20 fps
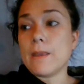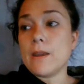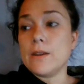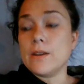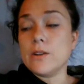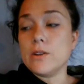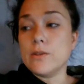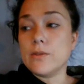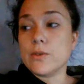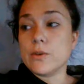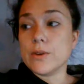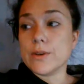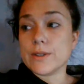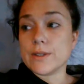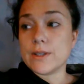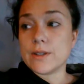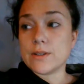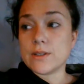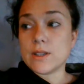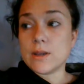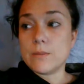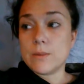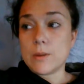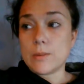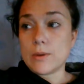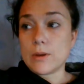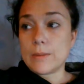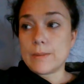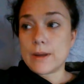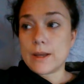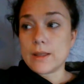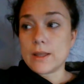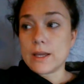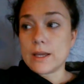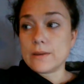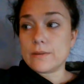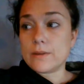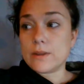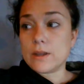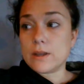You know, of course, there's some people in my
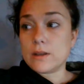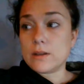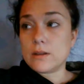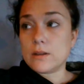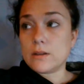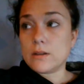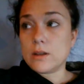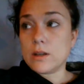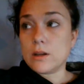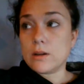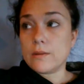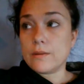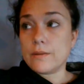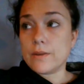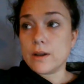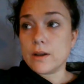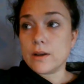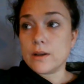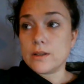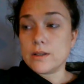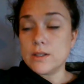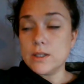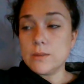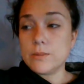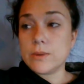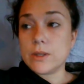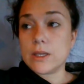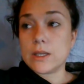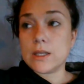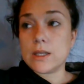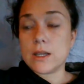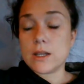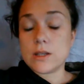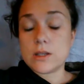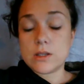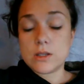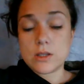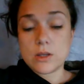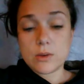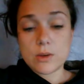life that, you know, I'm very deeply
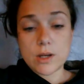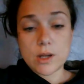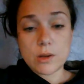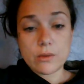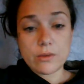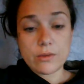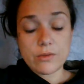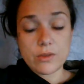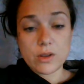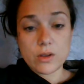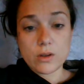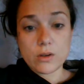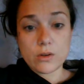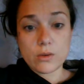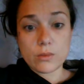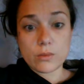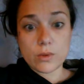connected to, and I will feel